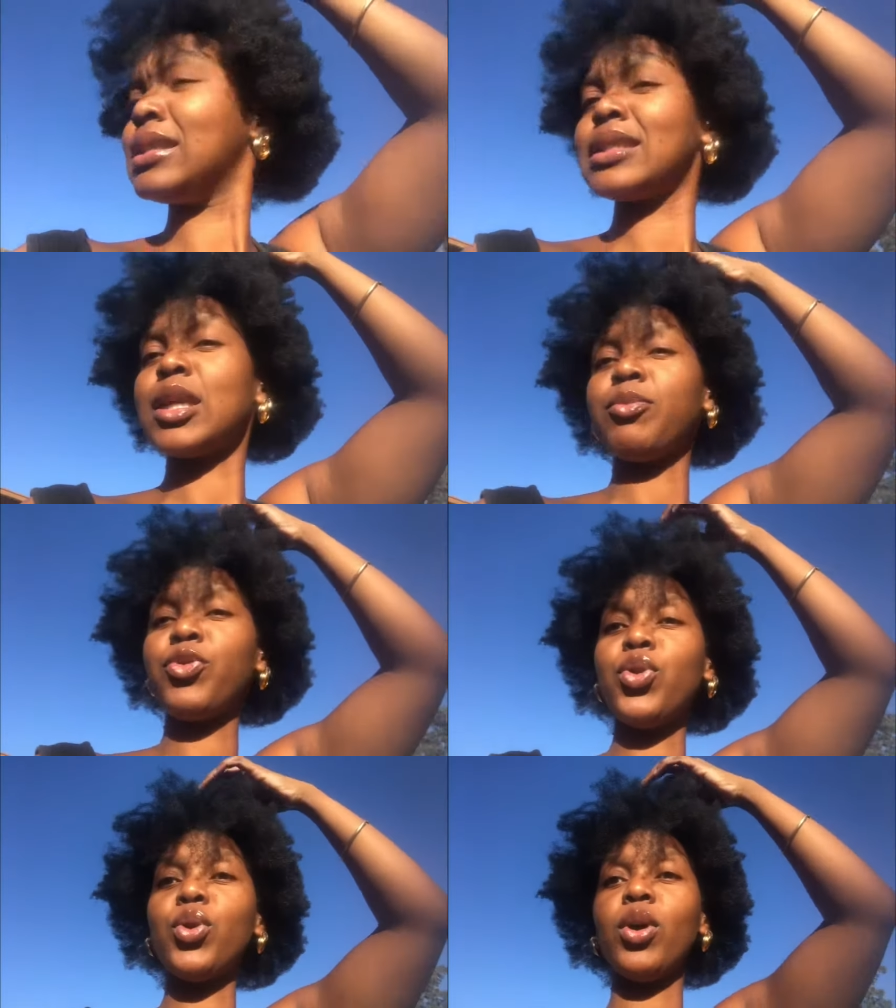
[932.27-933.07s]
some
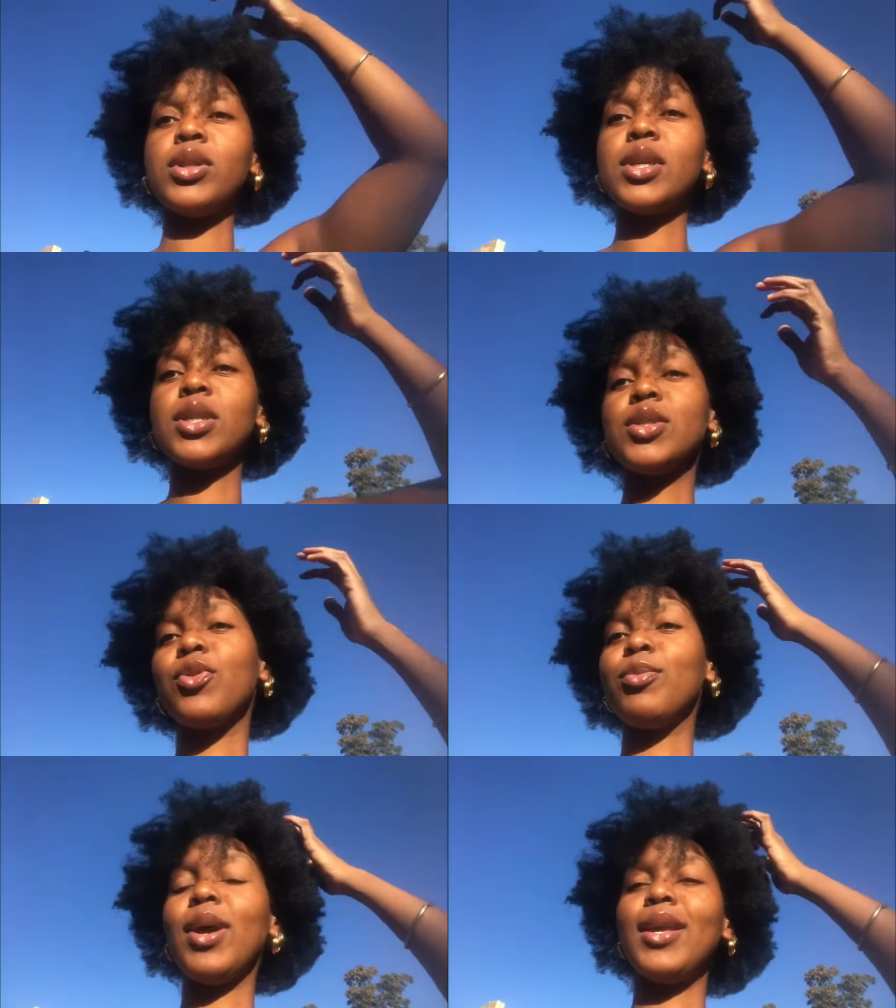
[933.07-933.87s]
new content
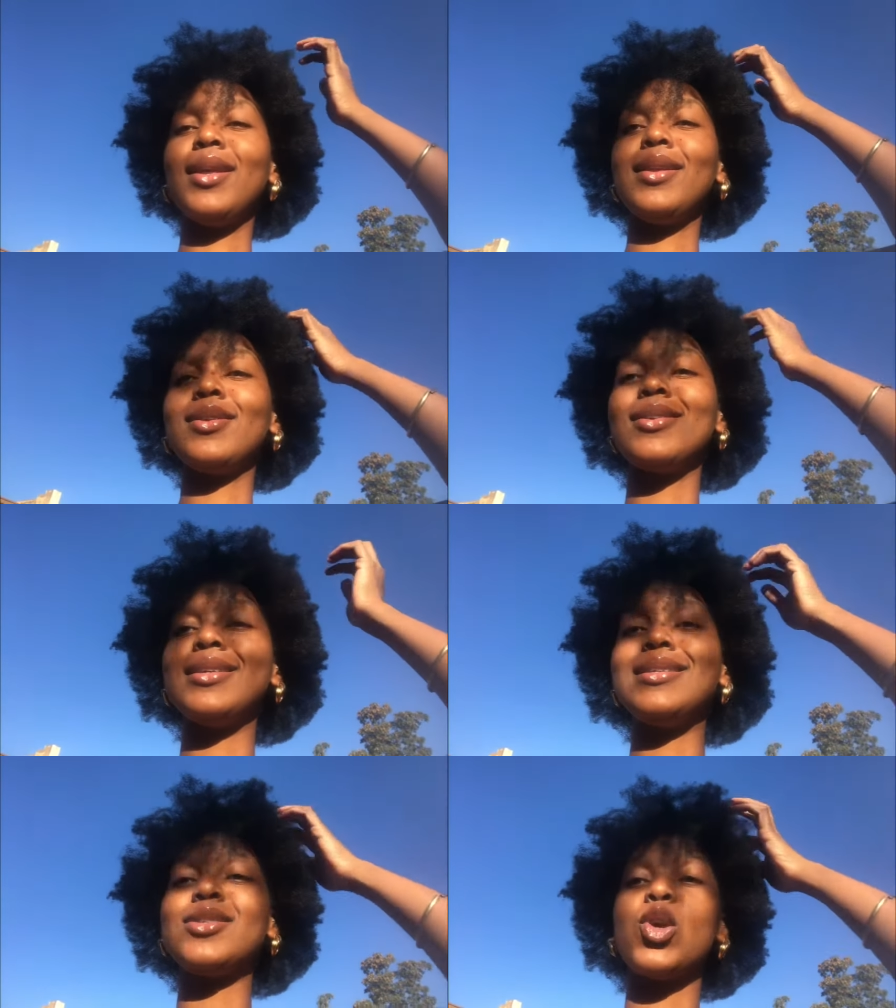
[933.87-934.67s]
for my little
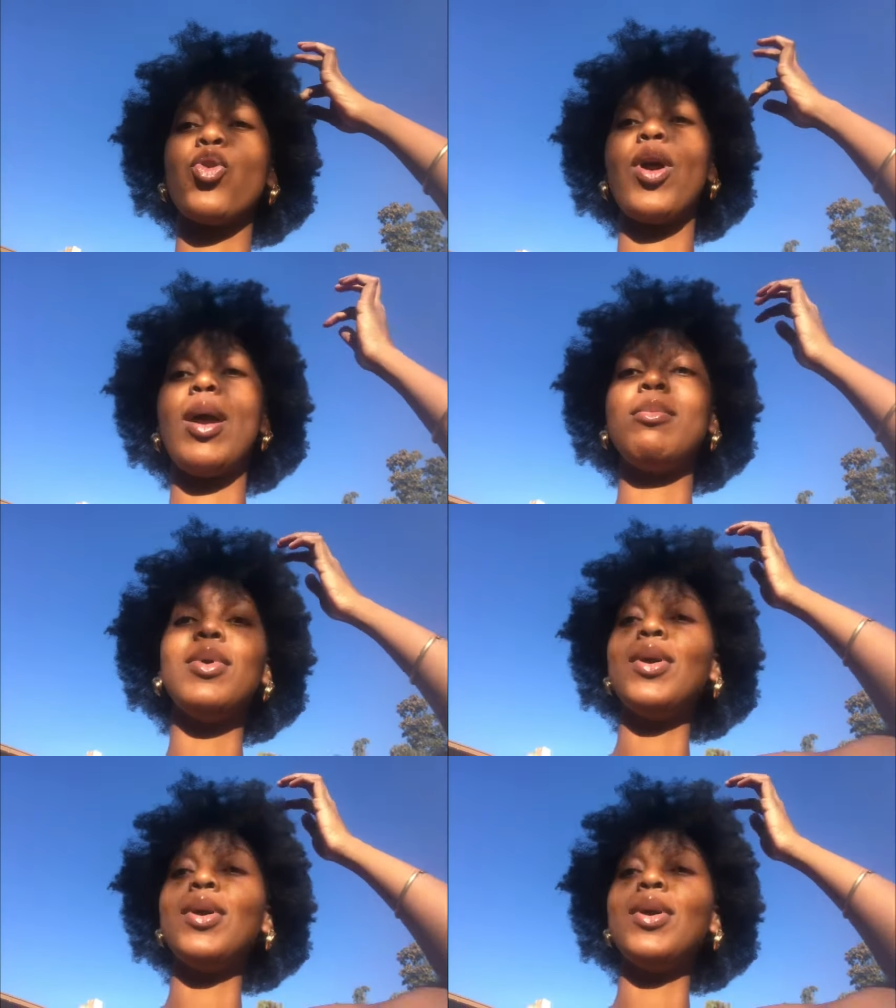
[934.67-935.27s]
Instagram,